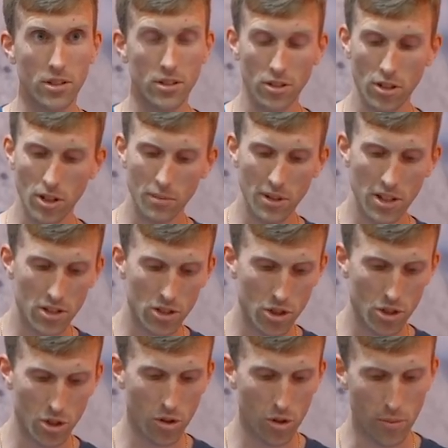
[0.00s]
It's not going to be as
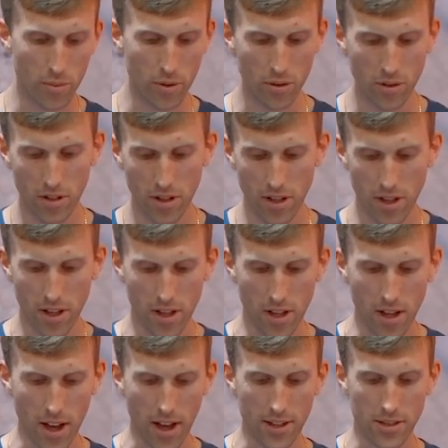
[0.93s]
durable
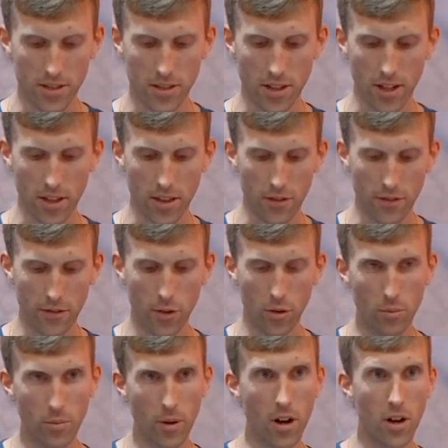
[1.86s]
as like the
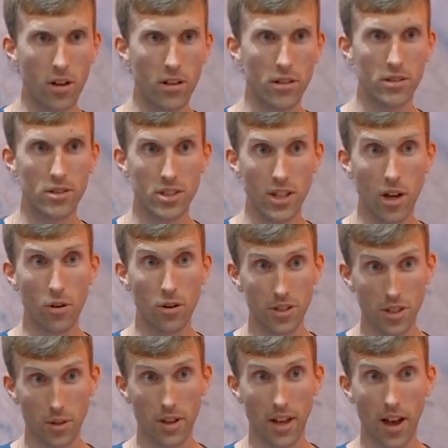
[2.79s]
full bar
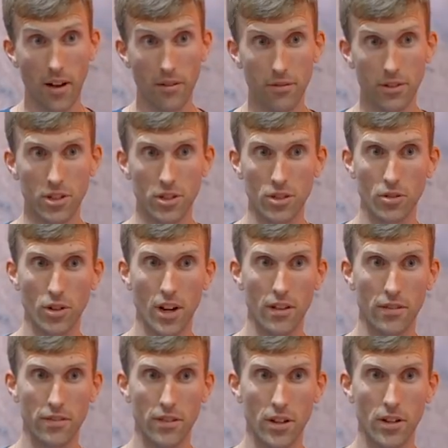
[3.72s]
Seros that we have, which is
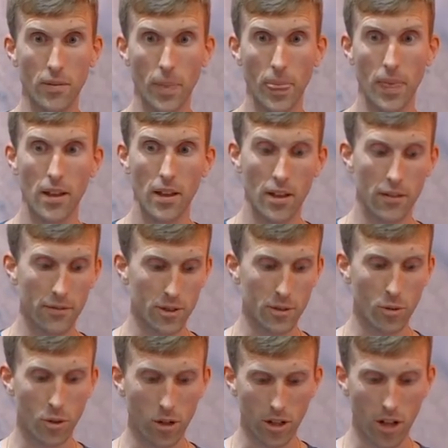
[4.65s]
great for
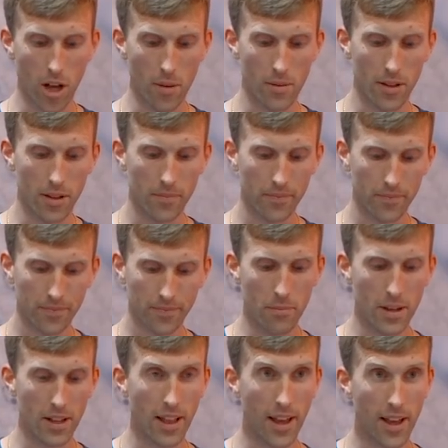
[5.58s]
sport climbing,
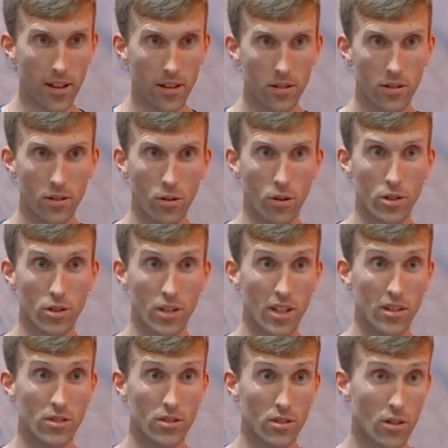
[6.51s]
belaying, or
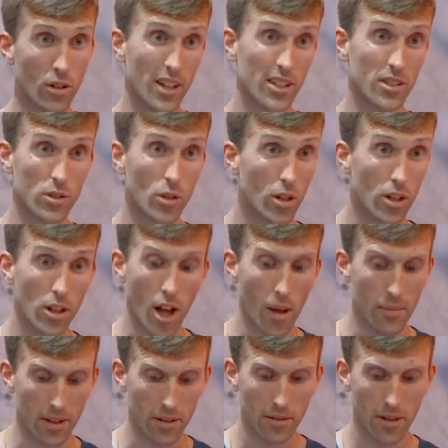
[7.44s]
indoor
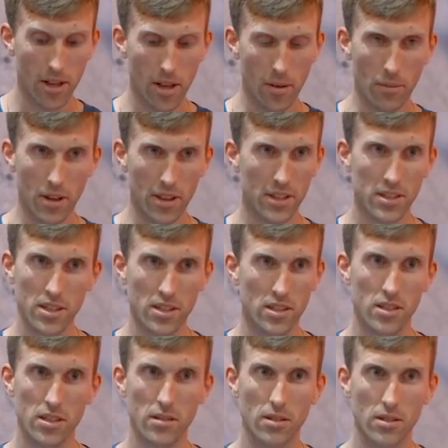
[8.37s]
climbing. But this
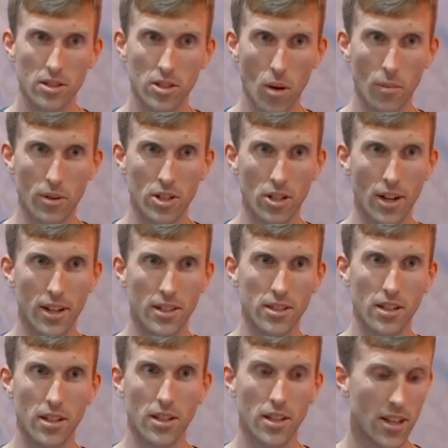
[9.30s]
is so much
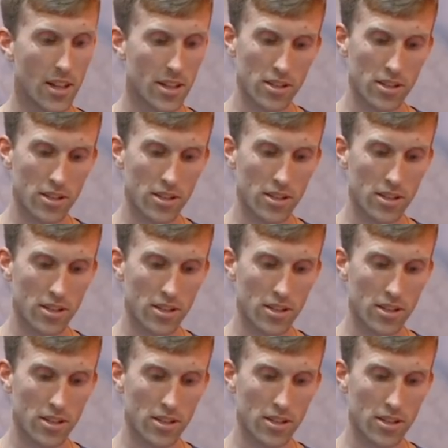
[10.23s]
lighter.